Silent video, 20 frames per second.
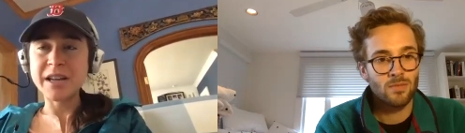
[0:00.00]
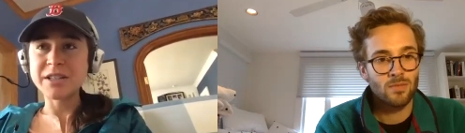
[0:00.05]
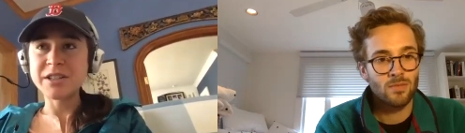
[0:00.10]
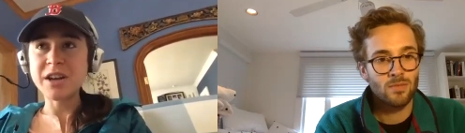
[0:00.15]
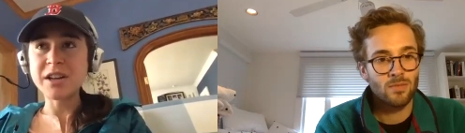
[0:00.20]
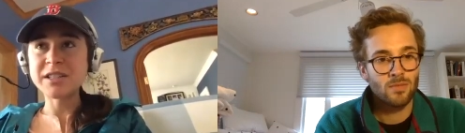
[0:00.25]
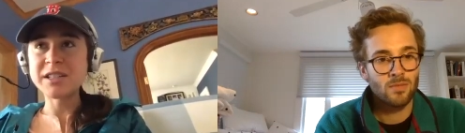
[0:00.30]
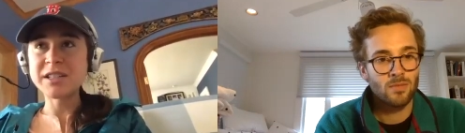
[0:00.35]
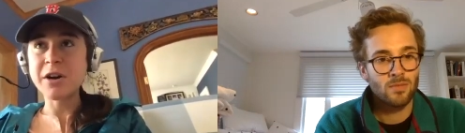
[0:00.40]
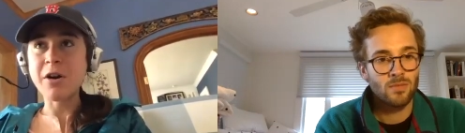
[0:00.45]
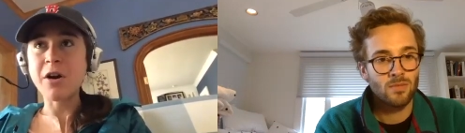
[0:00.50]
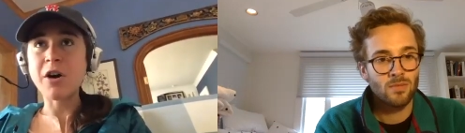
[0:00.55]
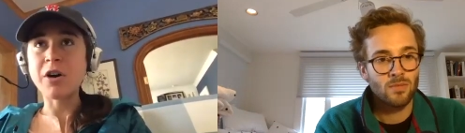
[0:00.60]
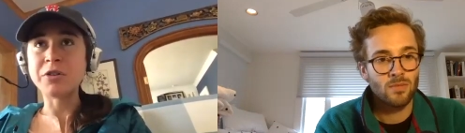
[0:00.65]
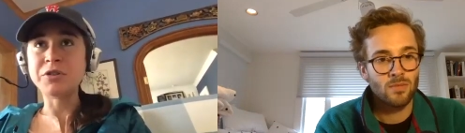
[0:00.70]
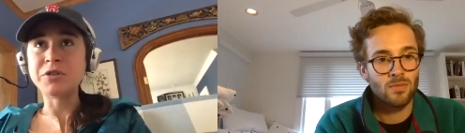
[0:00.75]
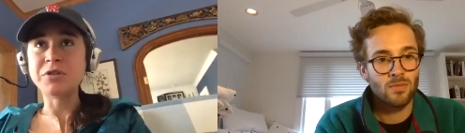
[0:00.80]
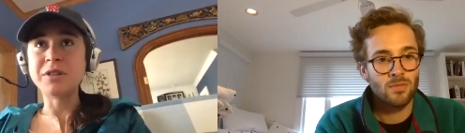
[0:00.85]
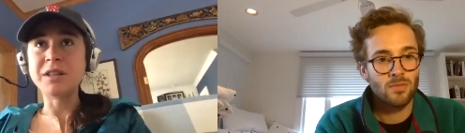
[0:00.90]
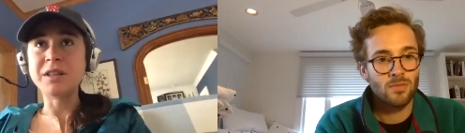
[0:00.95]
Speaker 1: I saw Sarah
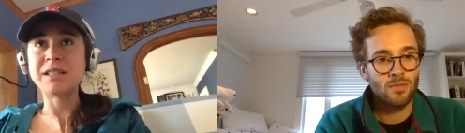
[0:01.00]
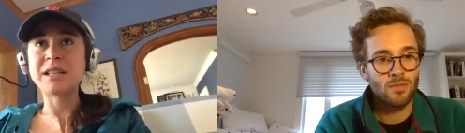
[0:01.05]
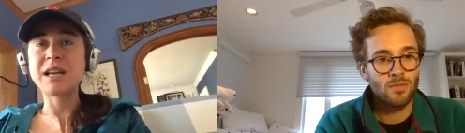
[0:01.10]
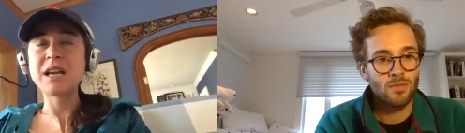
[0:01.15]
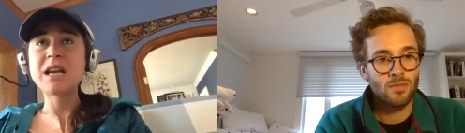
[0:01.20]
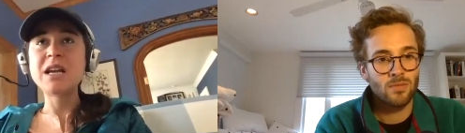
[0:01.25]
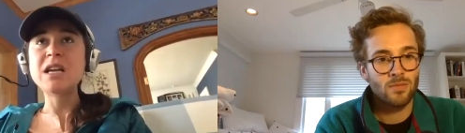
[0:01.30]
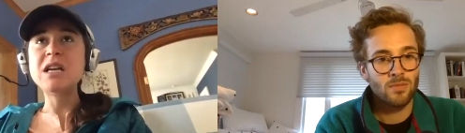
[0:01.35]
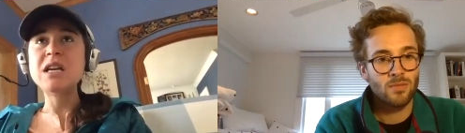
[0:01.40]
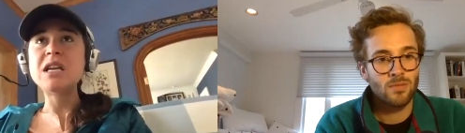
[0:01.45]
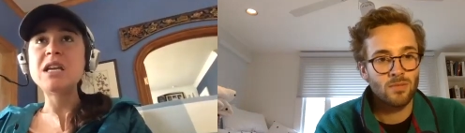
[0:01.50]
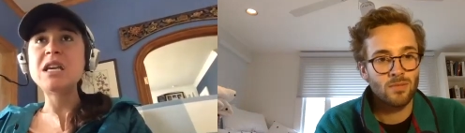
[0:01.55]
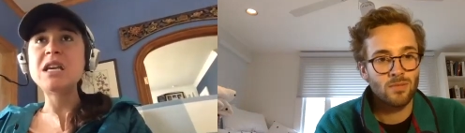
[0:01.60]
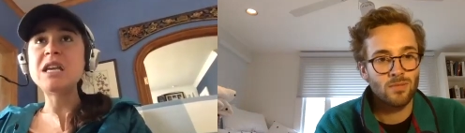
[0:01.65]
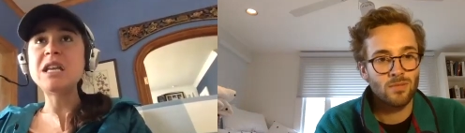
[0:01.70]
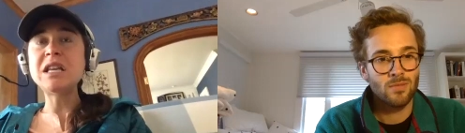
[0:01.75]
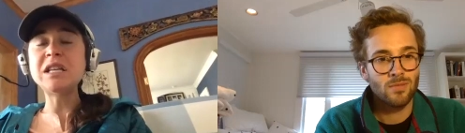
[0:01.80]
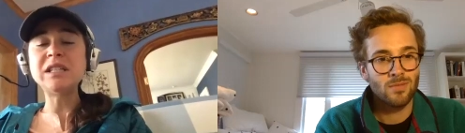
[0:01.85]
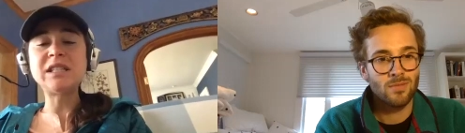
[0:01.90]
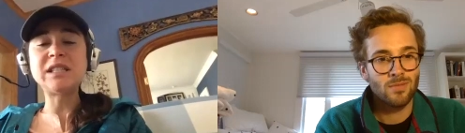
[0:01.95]
Hall do this
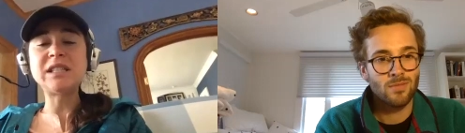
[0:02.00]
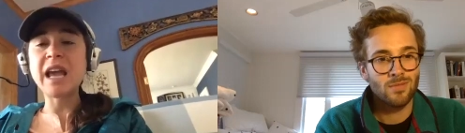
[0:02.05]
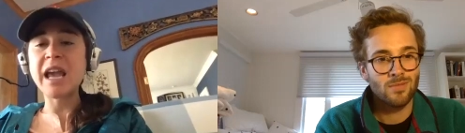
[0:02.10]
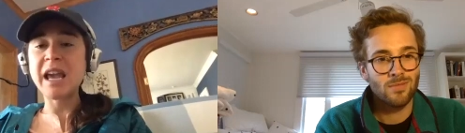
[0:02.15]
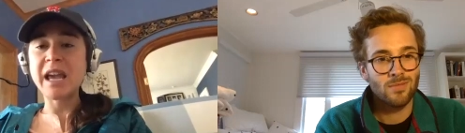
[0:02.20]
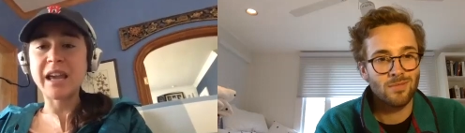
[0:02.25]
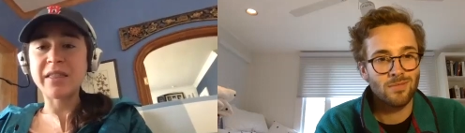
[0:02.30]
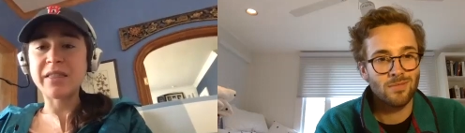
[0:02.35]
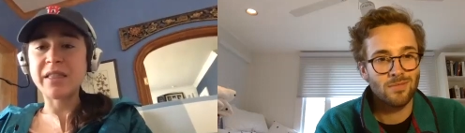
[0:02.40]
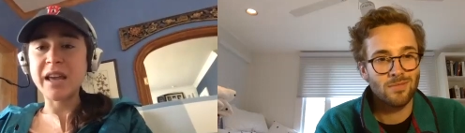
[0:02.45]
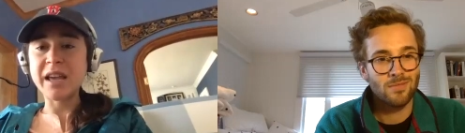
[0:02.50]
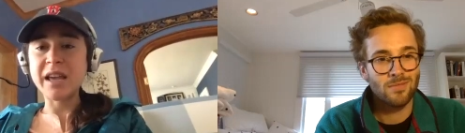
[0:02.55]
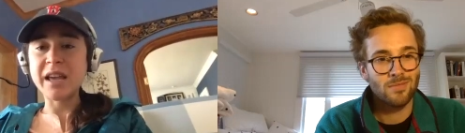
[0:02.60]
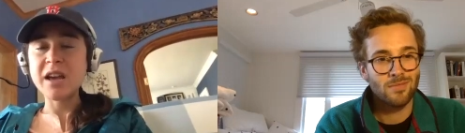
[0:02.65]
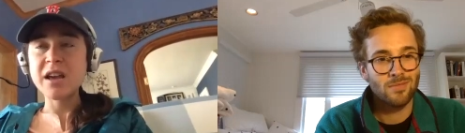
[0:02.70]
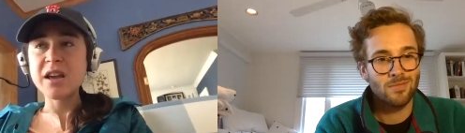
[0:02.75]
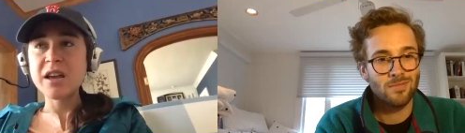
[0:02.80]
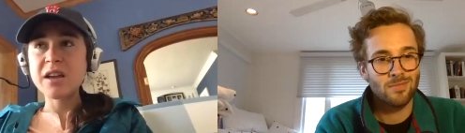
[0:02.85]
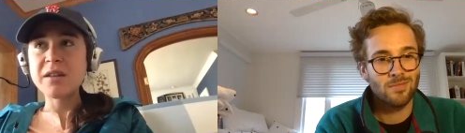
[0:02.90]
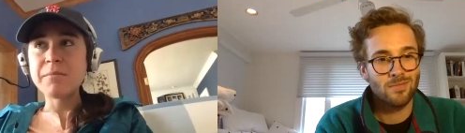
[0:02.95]
insane, like
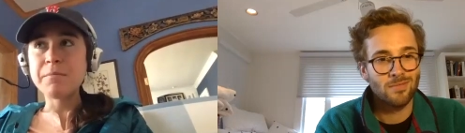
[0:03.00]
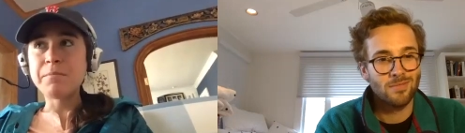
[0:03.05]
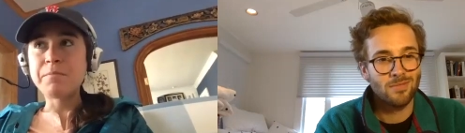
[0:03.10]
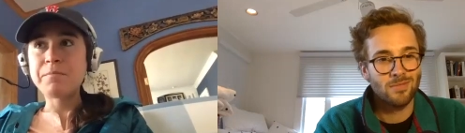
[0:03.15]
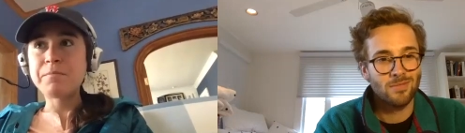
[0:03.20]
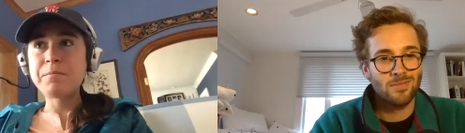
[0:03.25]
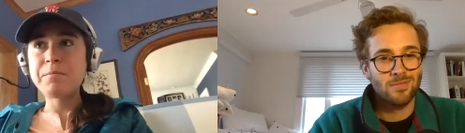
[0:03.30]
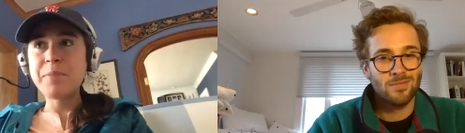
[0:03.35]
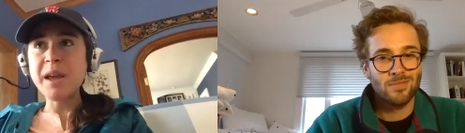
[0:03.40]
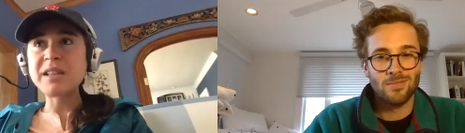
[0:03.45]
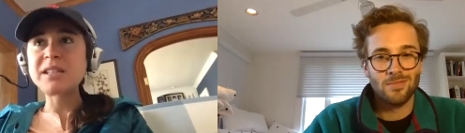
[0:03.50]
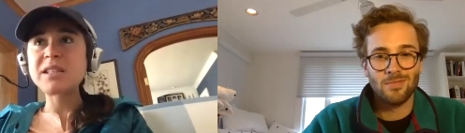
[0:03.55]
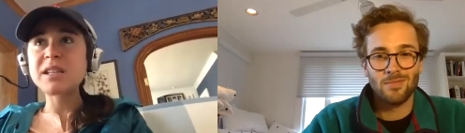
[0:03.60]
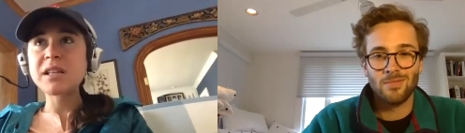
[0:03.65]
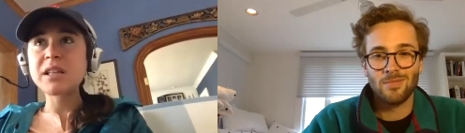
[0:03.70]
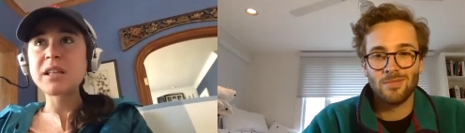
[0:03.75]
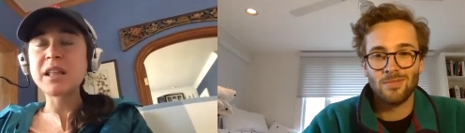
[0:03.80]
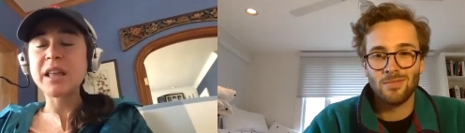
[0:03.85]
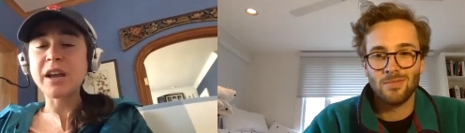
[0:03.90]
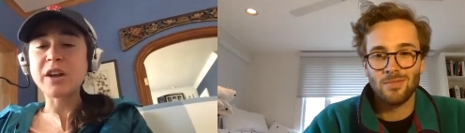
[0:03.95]

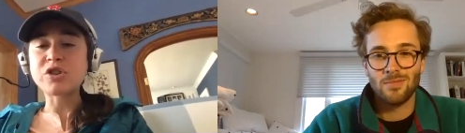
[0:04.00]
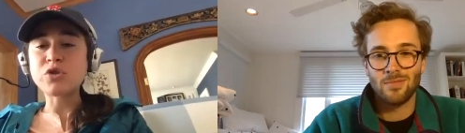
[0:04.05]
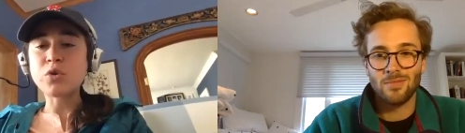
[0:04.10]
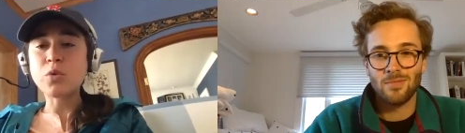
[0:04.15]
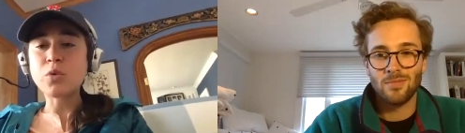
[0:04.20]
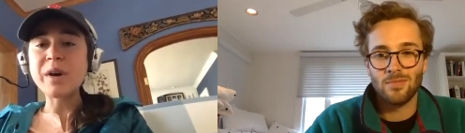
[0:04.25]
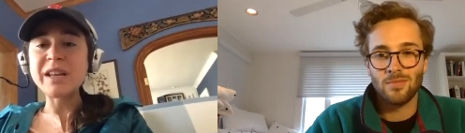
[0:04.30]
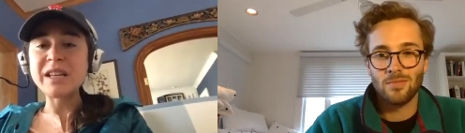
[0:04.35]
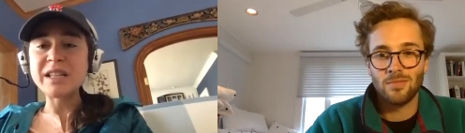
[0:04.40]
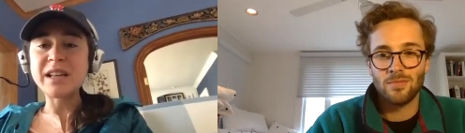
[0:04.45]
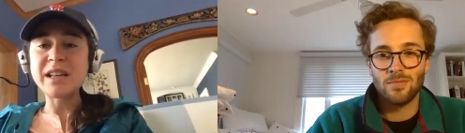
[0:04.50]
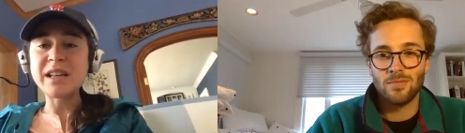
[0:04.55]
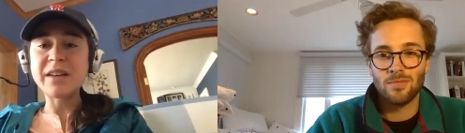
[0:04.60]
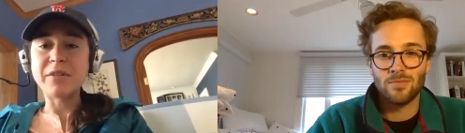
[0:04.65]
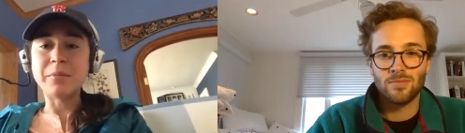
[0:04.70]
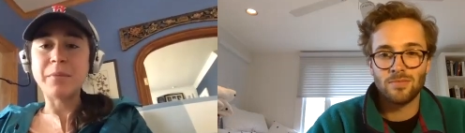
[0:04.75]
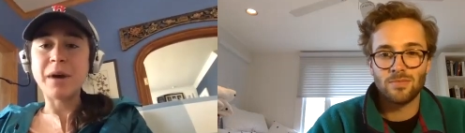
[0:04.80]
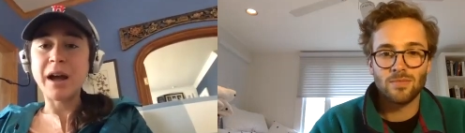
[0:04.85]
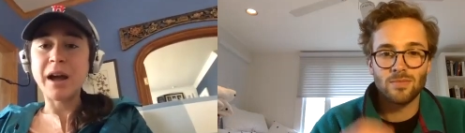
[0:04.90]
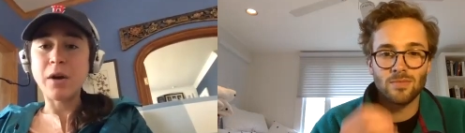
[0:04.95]
basically like a
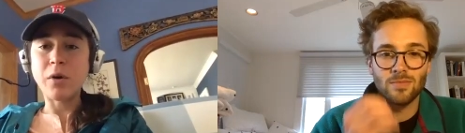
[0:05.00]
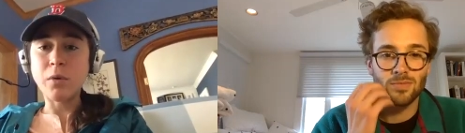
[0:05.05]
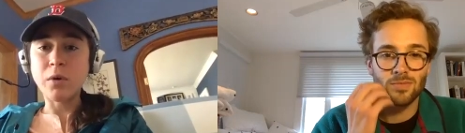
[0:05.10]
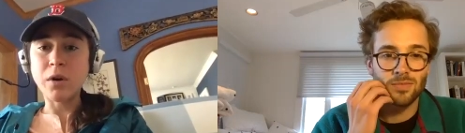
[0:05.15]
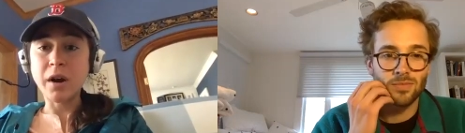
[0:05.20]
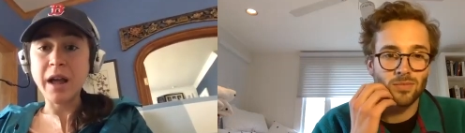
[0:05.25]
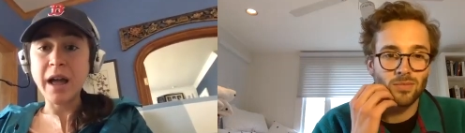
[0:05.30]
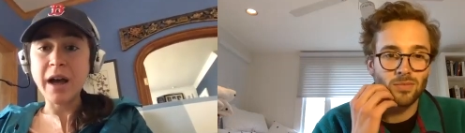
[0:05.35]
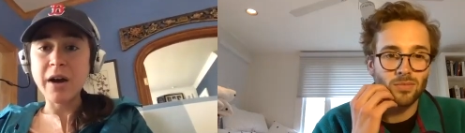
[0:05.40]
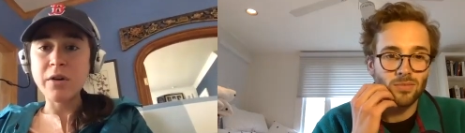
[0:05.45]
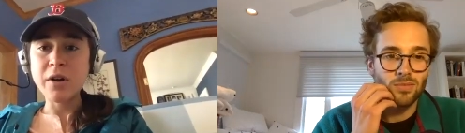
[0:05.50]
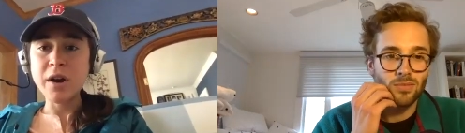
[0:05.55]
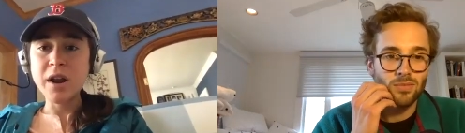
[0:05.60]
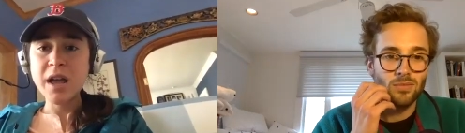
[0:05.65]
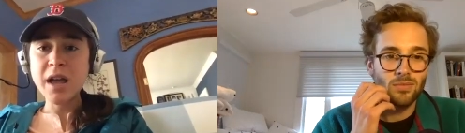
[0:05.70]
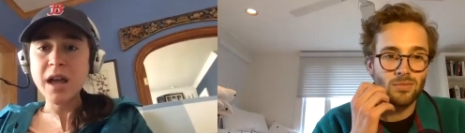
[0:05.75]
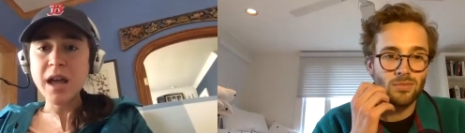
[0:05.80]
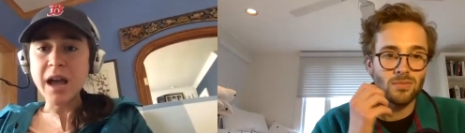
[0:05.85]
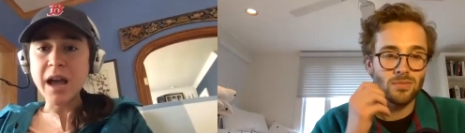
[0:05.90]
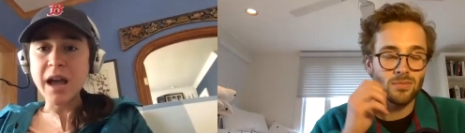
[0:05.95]
27 mile workout.
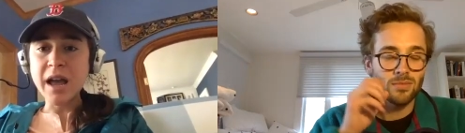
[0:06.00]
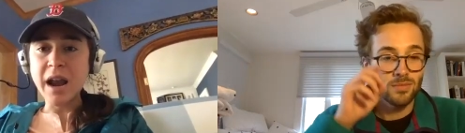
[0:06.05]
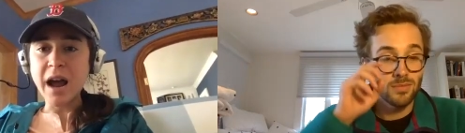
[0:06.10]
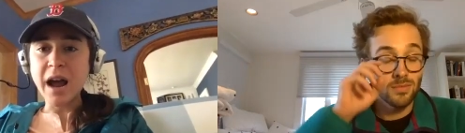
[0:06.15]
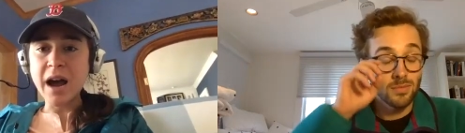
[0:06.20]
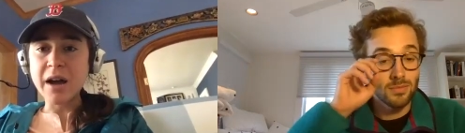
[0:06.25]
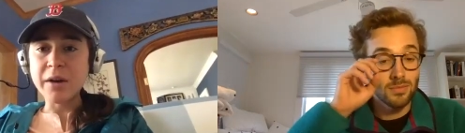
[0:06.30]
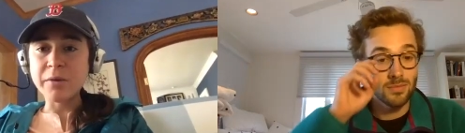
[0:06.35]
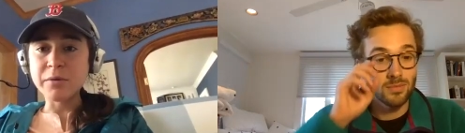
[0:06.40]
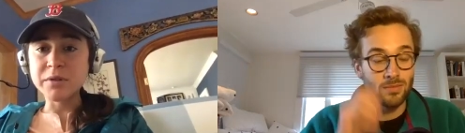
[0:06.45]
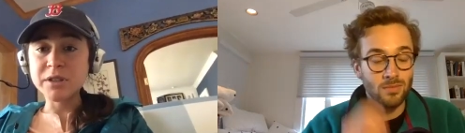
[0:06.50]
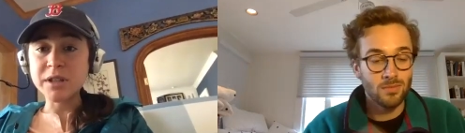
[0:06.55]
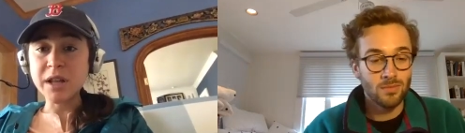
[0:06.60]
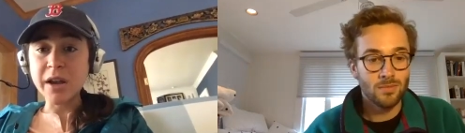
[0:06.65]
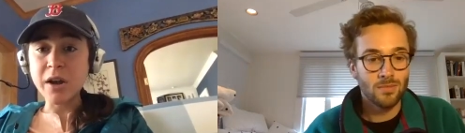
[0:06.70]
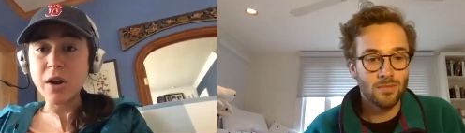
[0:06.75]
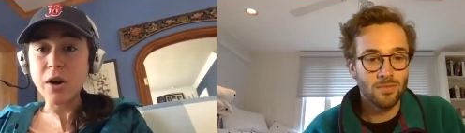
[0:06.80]
And I was like,